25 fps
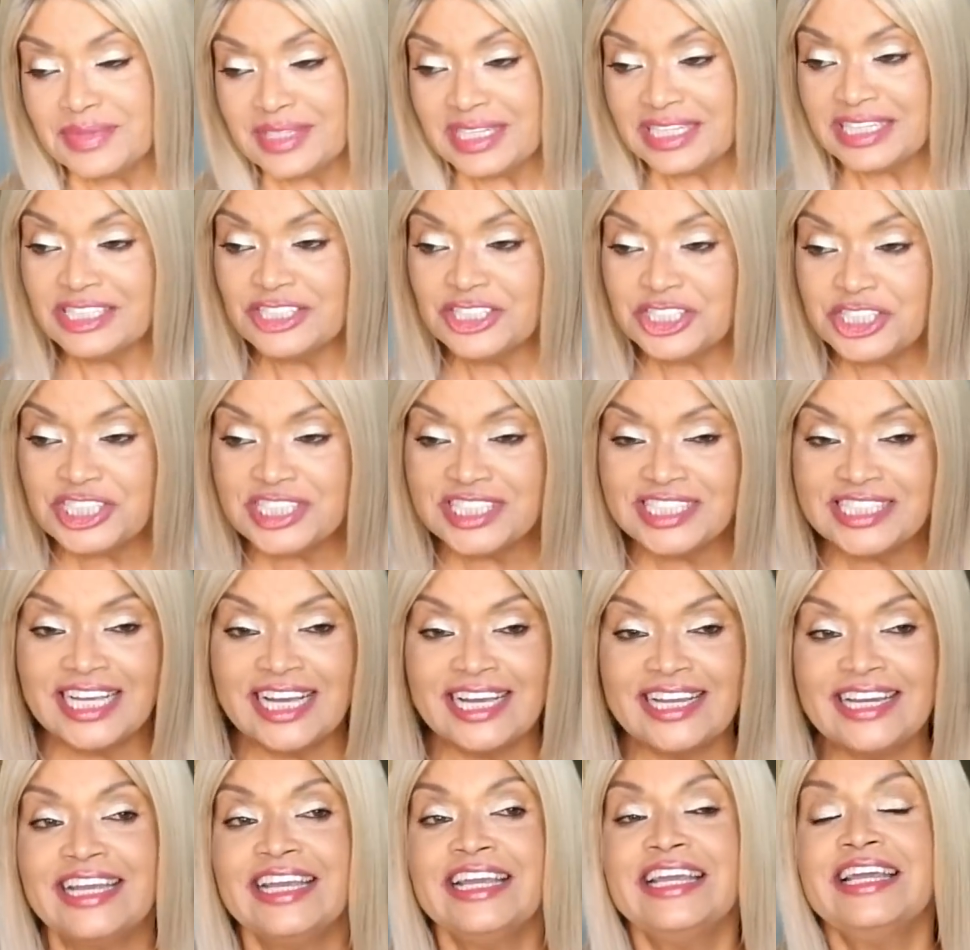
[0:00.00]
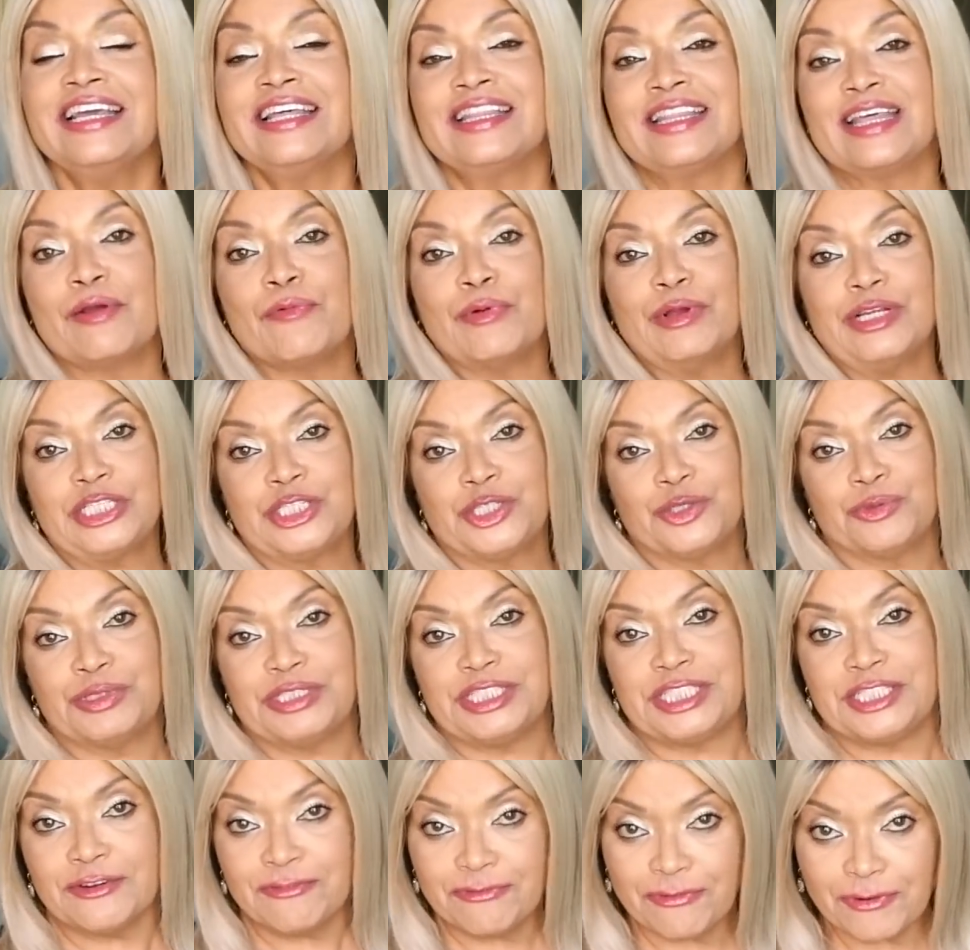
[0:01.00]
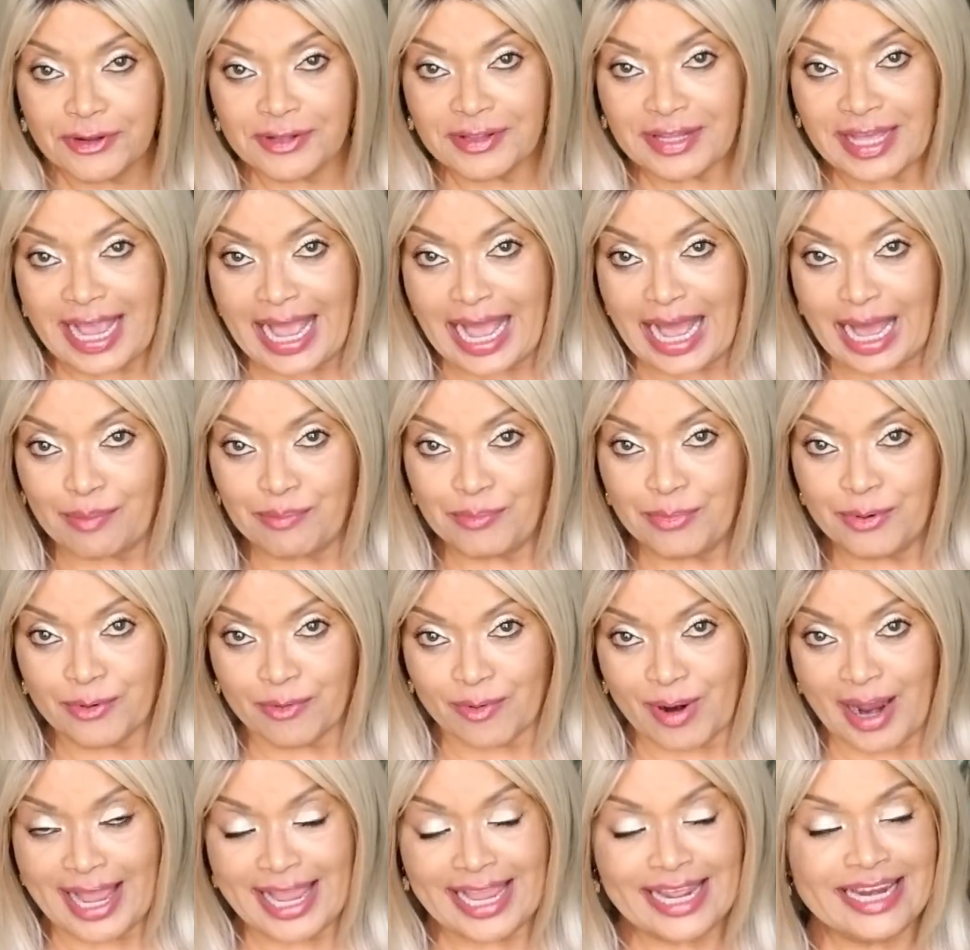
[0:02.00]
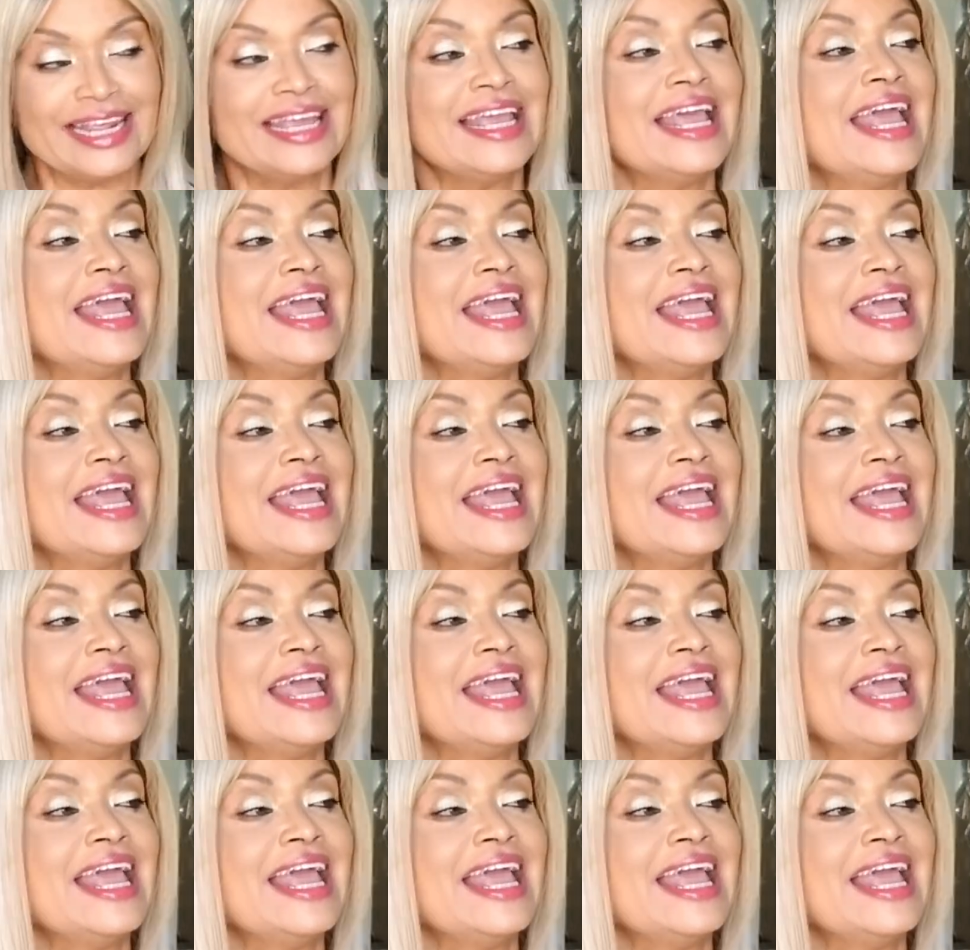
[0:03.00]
she said they went to a different lab, right?